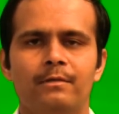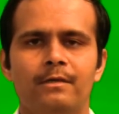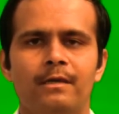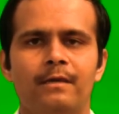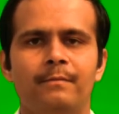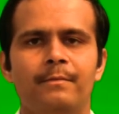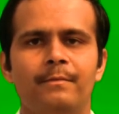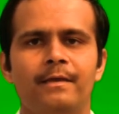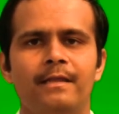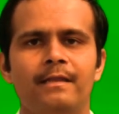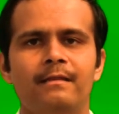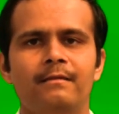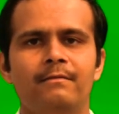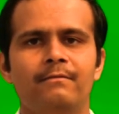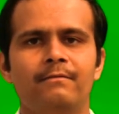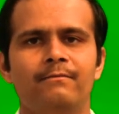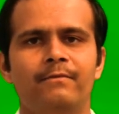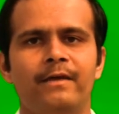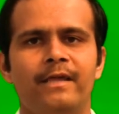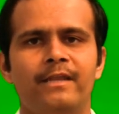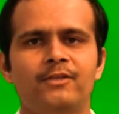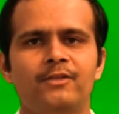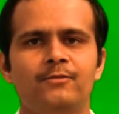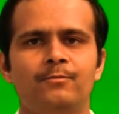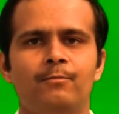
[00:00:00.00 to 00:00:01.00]
ml
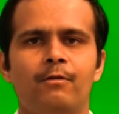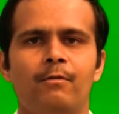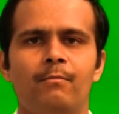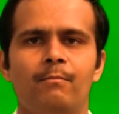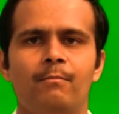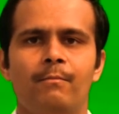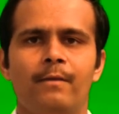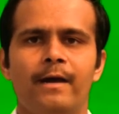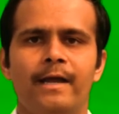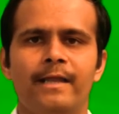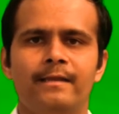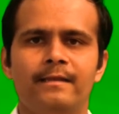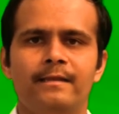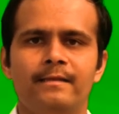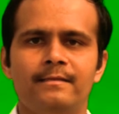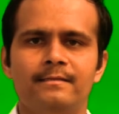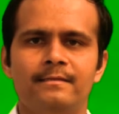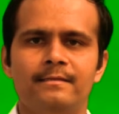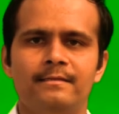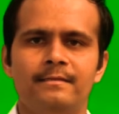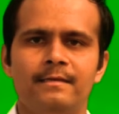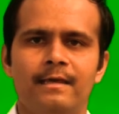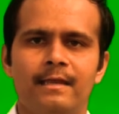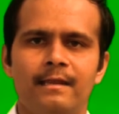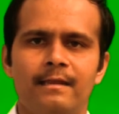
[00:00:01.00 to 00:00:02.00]
varies from
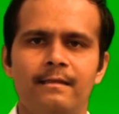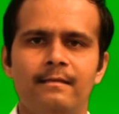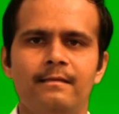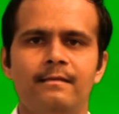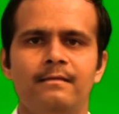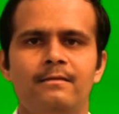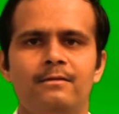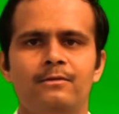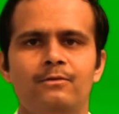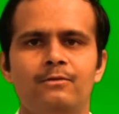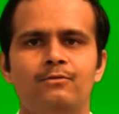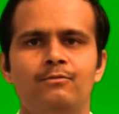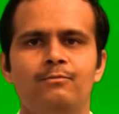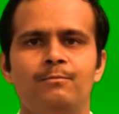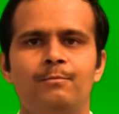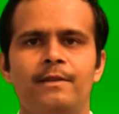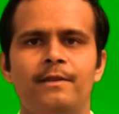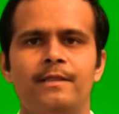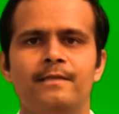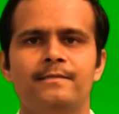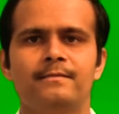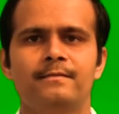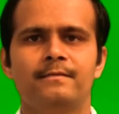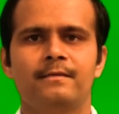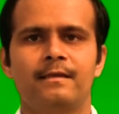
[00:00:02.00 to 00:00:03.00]
minus L to
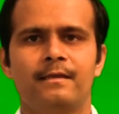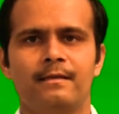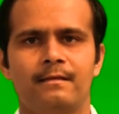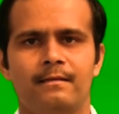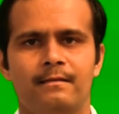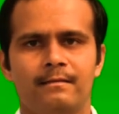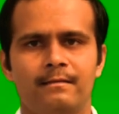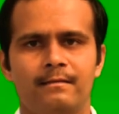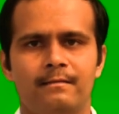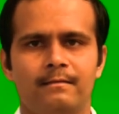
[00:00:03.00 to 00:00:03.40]
plus L.